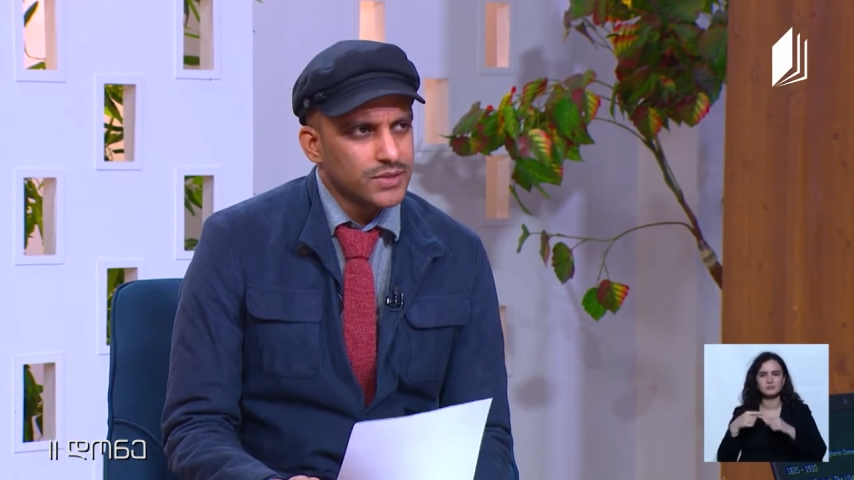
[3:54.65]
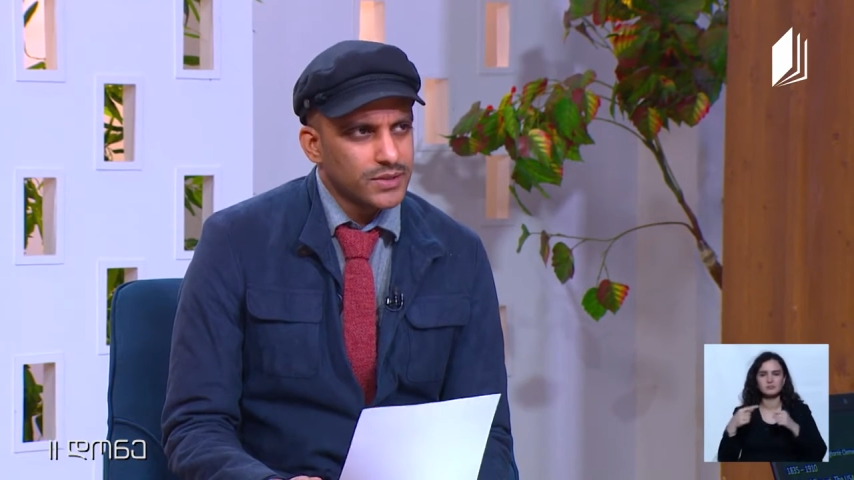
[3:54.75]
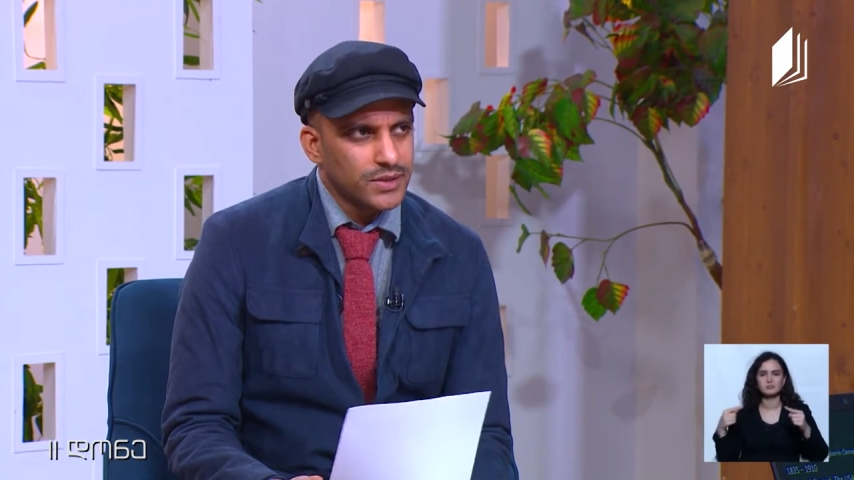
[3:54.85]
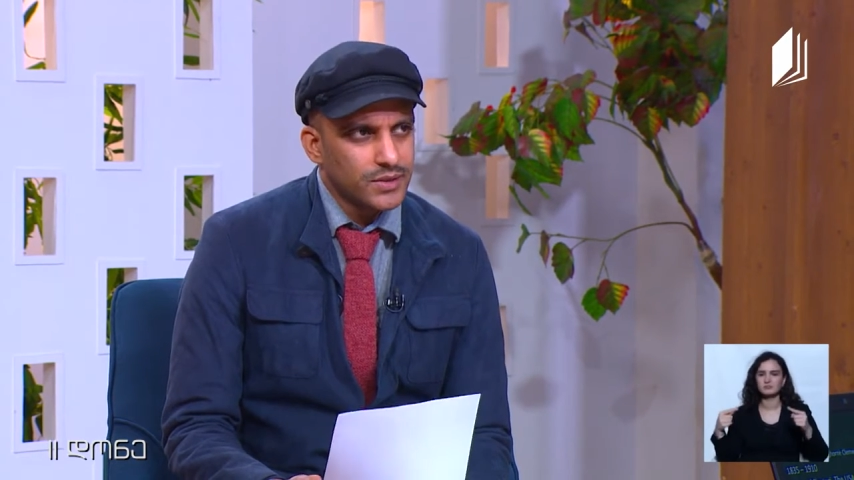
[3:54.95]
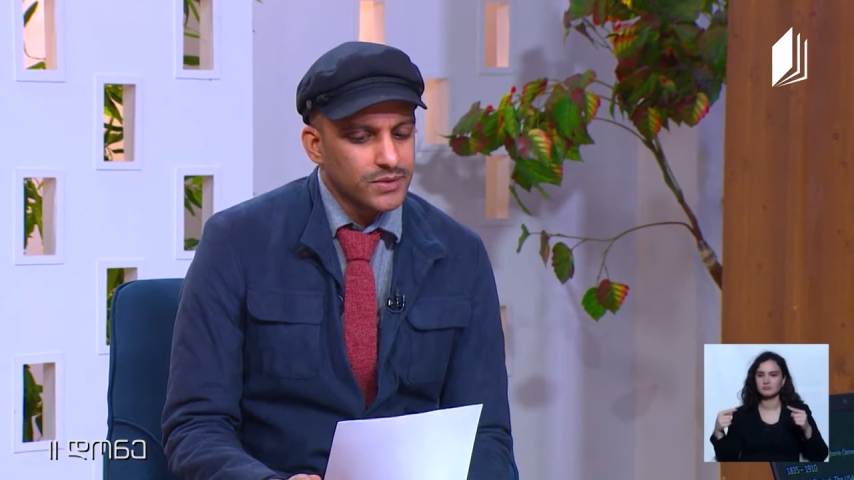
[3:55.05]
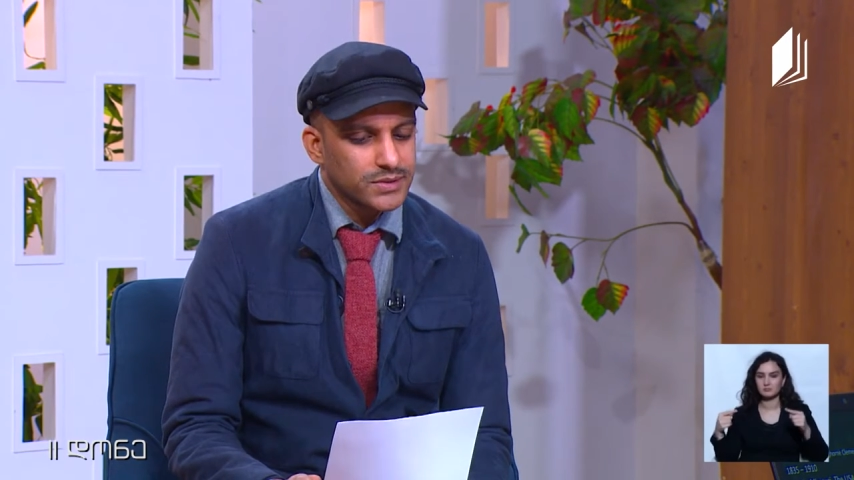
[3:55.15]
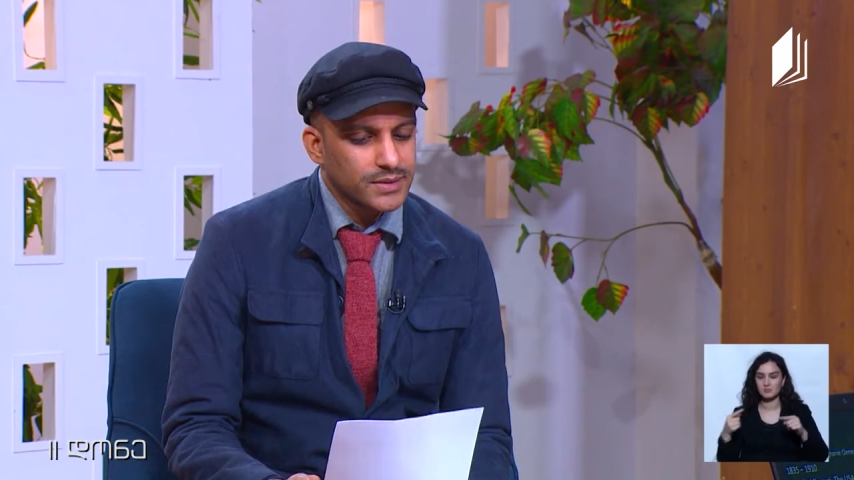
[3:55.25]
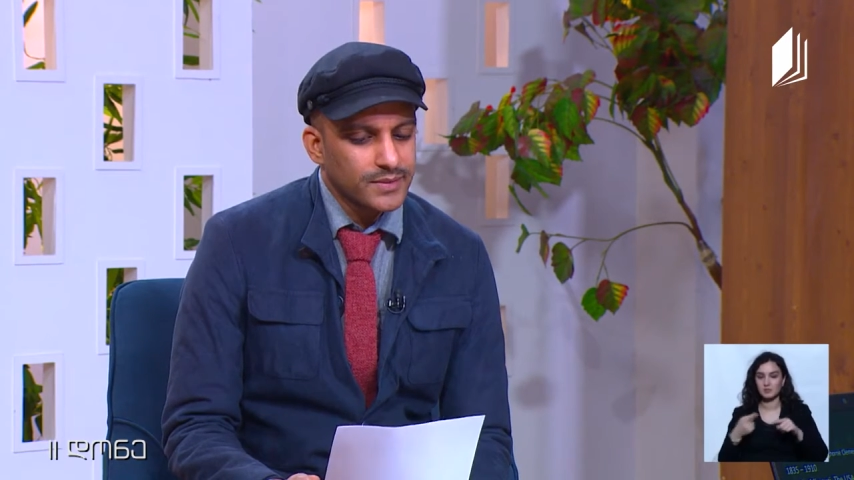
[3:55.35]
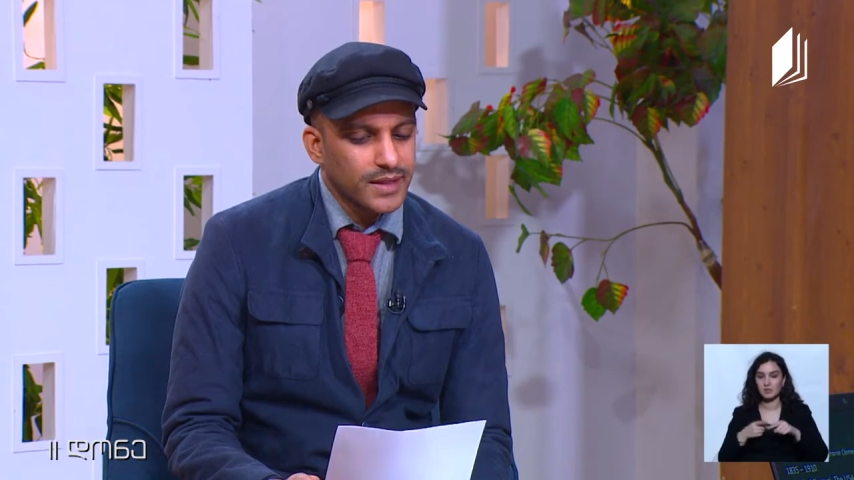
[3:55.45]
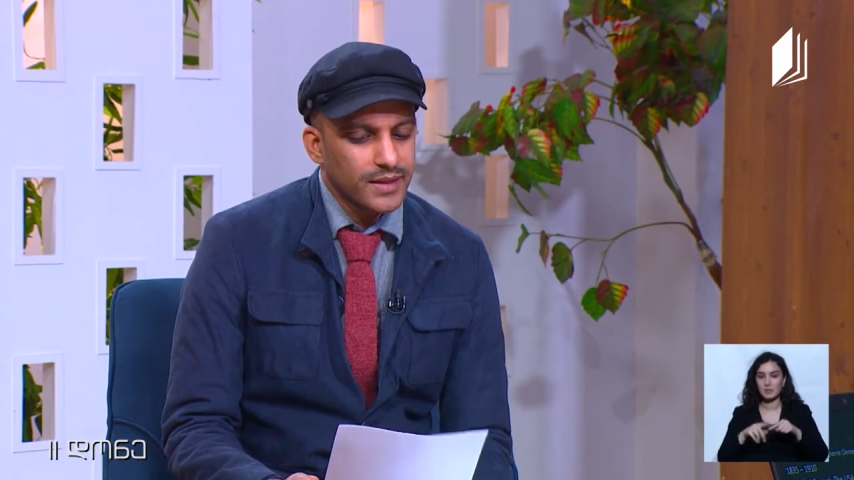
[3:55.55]
to know,
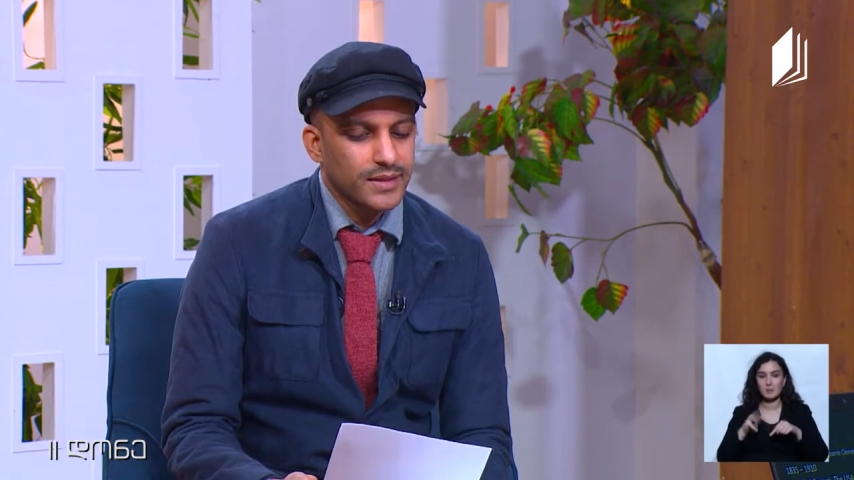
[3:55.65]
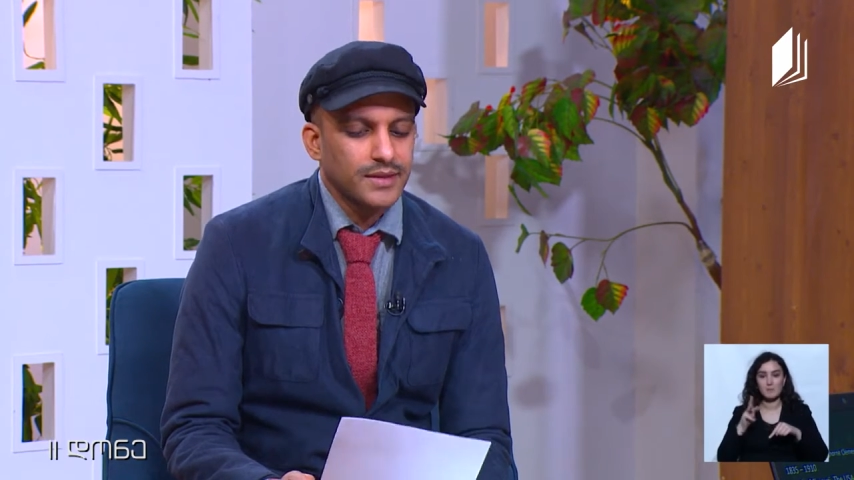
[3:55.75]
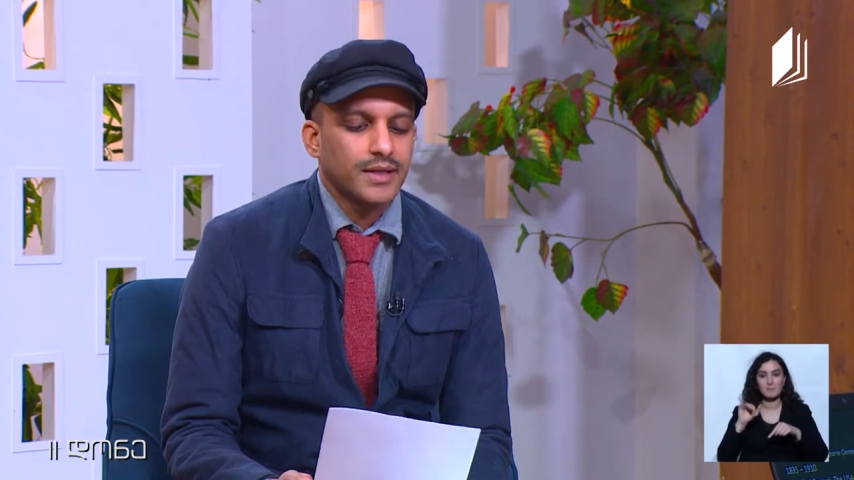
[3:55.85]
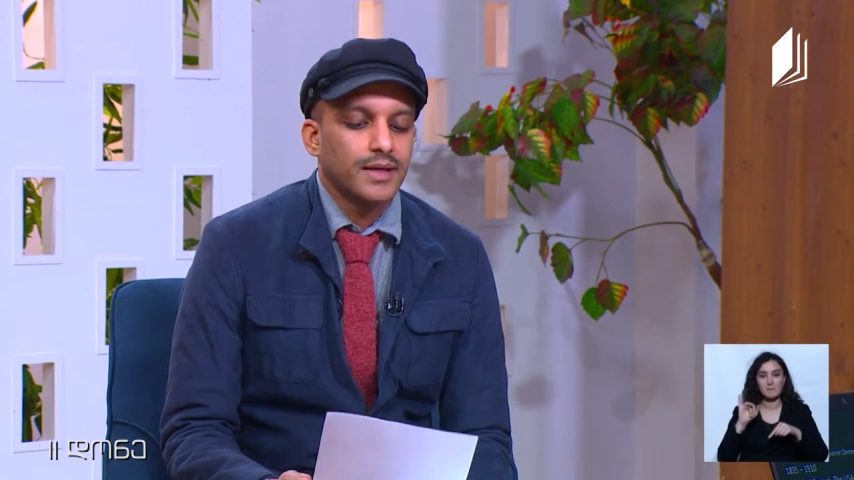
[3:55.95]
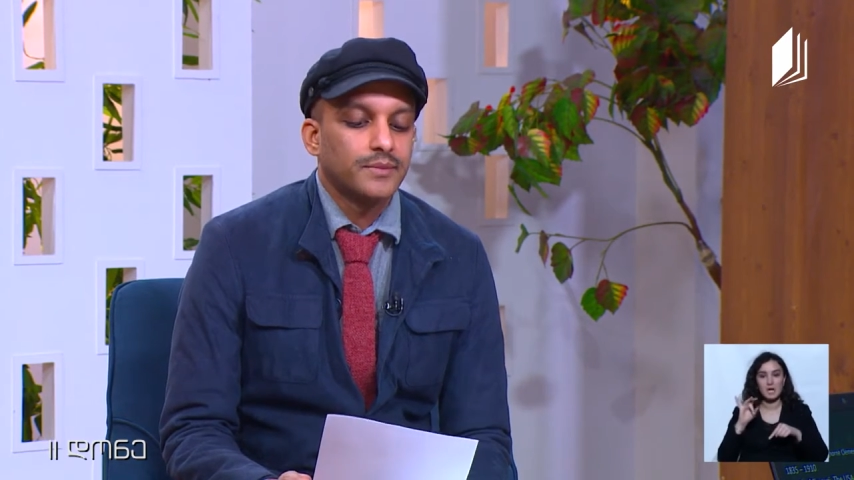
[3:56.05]
Samantha,